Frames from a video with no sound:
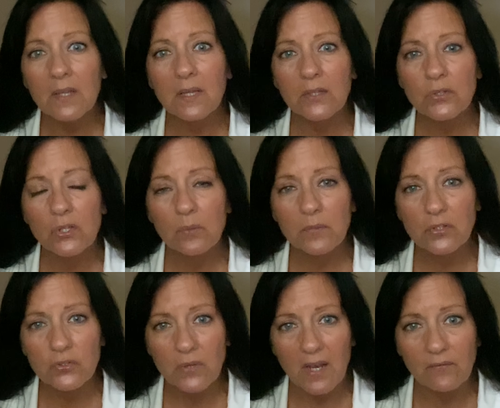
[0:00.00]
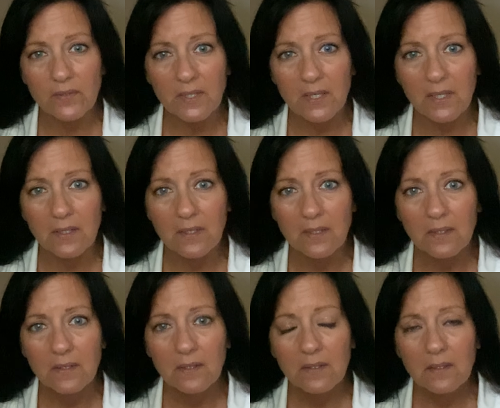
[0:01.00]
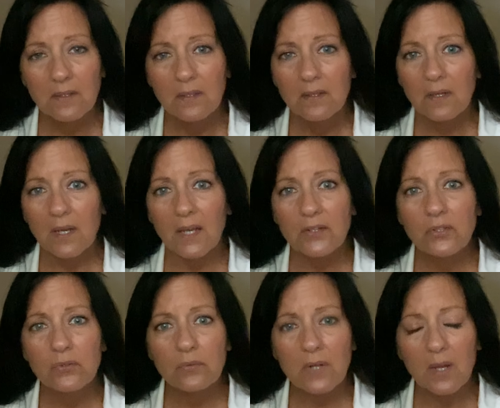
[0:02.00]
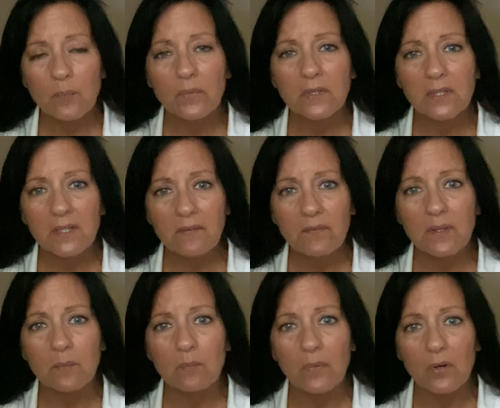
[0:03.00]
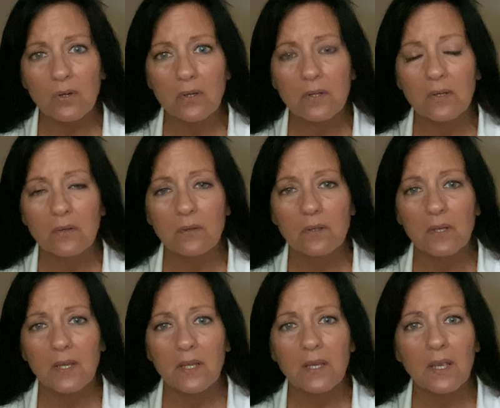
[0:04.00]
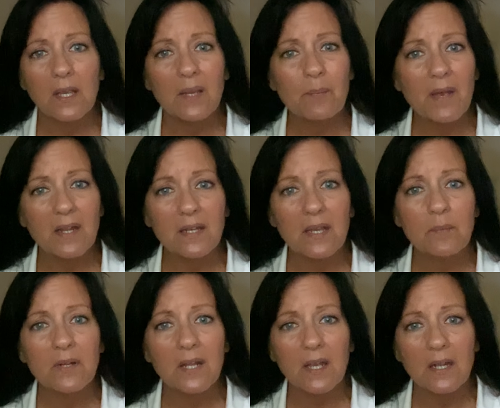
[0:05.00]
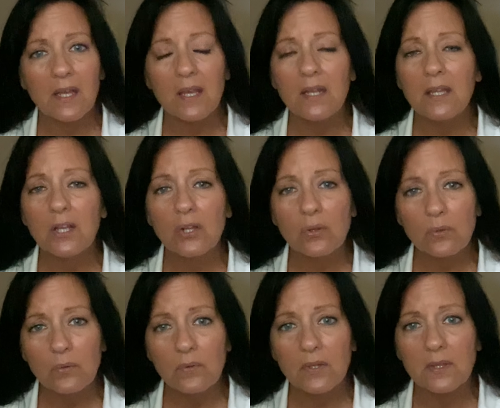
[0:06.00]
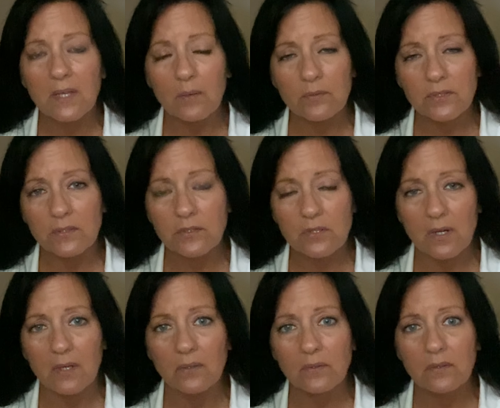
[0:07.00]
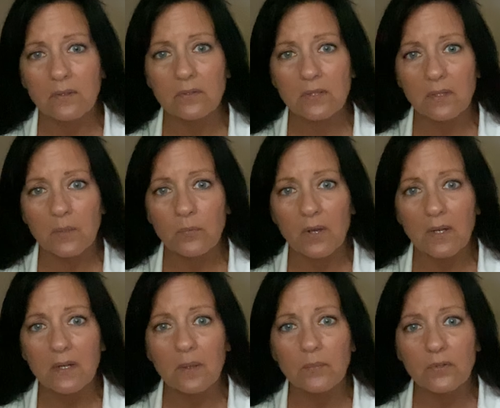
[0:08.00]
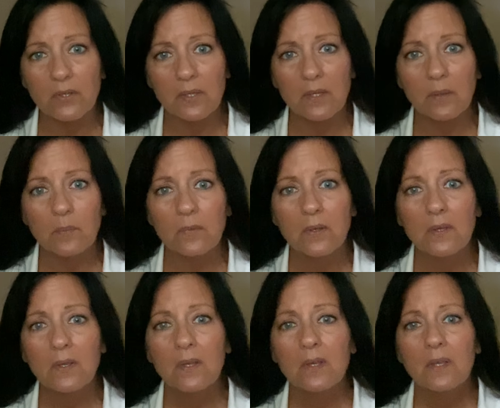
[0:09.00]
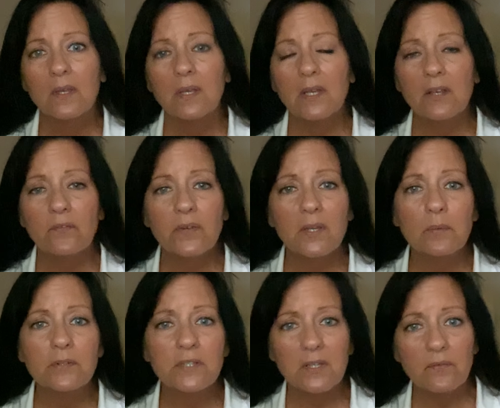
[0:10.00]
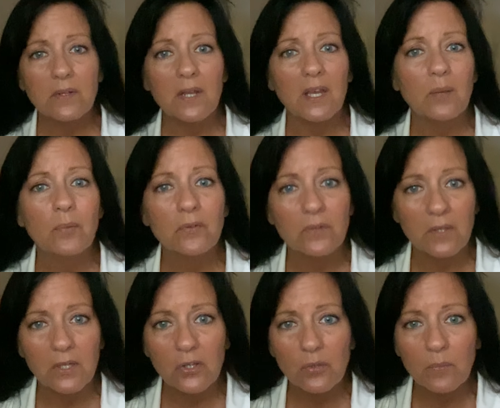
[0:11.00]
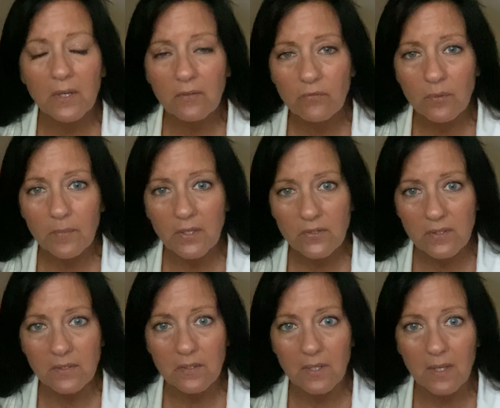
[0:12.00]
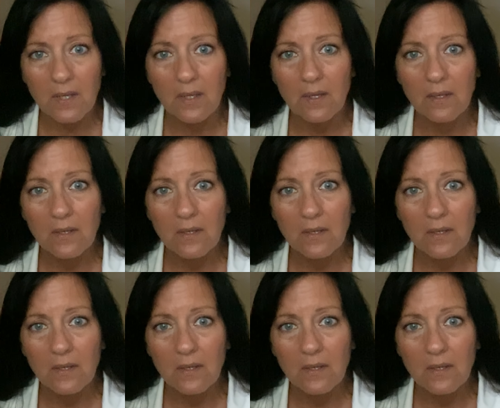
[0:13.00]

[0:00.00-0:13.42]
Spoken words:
That's human trafficking. I do not believe that Mark, aka Matt Damon, had any clue that that was his child until I brought it up to him, if he was even able to hear my information today.